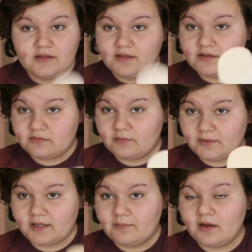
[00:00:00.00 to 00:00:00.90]
That's what I'm
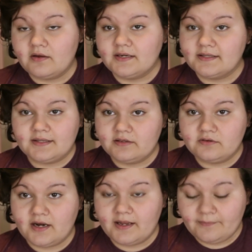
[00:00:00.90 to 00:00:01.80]
talking about. It didn't say
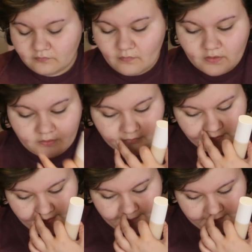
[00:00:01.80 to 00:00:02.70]
dry.
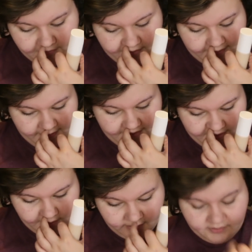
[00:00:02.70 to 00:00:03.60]
Alright, I'm gonna go ahead and
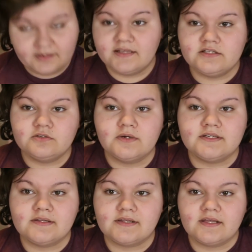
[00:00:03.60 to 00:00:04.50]
get on into it
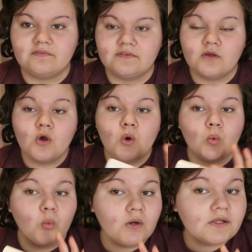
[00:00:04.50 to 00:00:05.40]
to see if
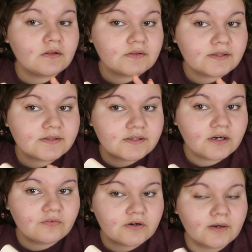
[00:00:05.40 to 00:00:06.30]
will this
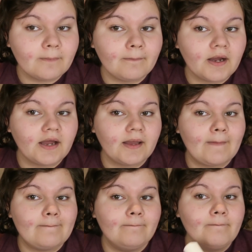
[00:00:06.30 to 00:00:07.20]
cover my
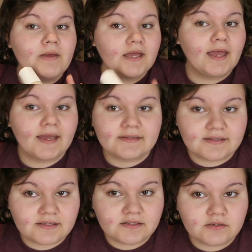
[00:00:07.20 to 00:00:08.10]
big ass
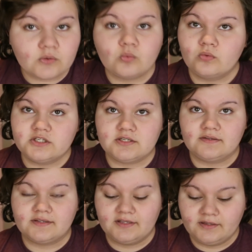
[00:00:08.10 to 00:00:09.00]
zit. We shall
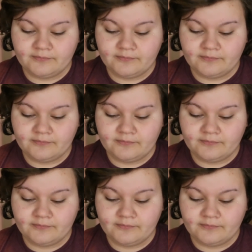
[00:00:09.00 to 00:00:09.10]
see.